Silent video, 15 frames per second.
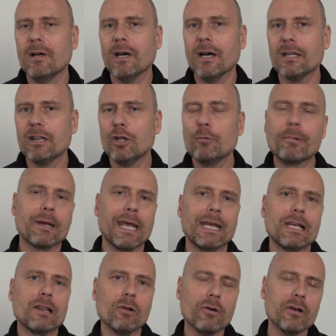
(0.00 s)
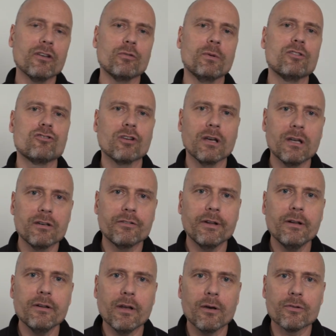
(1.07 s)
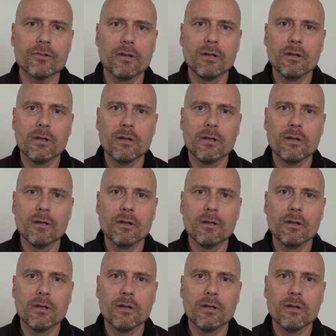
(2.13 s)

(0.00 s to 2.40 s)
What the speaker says: unlubricated lawyers with giant dildos.